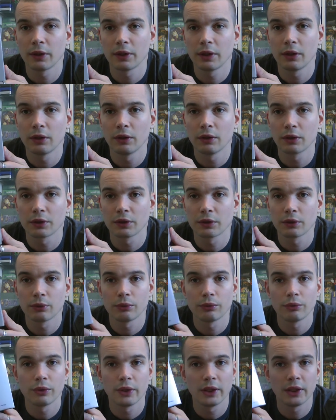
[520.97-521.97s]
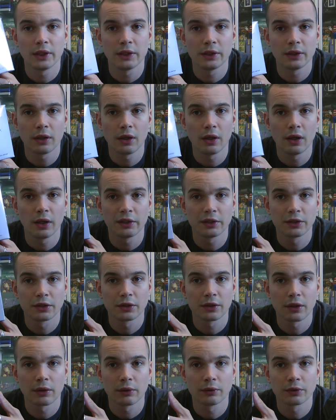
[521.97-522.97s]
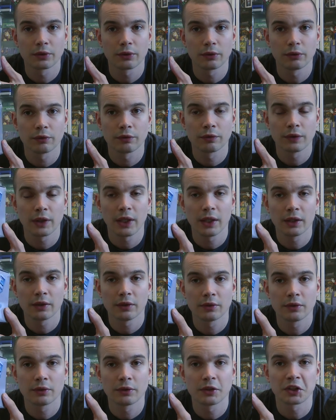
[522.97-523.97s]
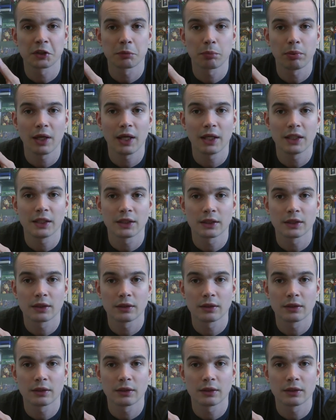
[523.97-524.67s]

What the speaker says: It looks really nice, so sort of display